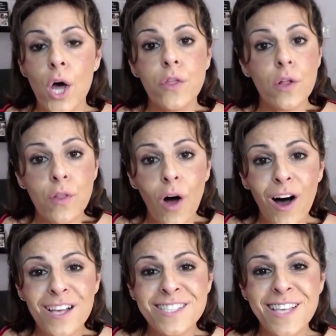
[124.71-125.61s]
the
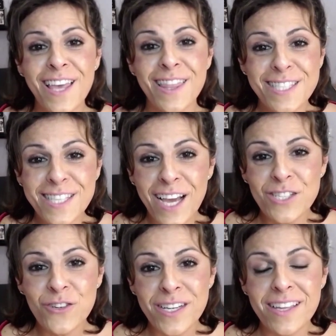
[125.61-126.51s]
laws in this
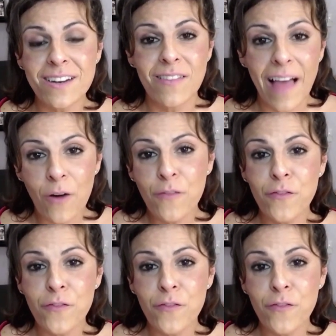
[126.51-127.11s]
country that allow